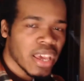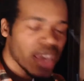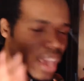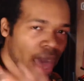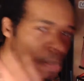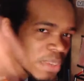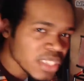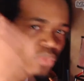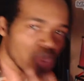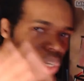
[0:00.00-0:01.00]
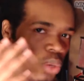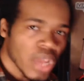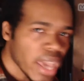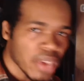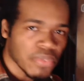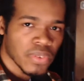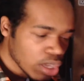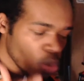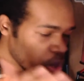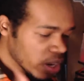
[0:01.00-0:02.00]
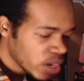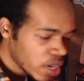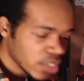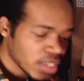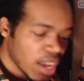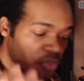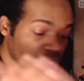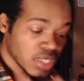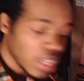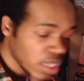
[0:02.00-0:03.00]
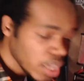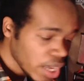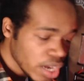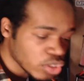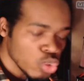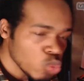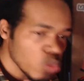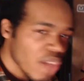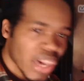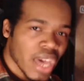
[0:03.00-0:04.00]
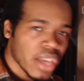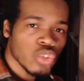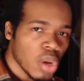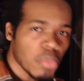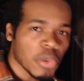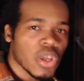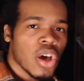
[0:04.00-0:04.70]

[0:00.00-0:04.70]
It happens in real life. You're working at a job for 10 years. You never got in trouble.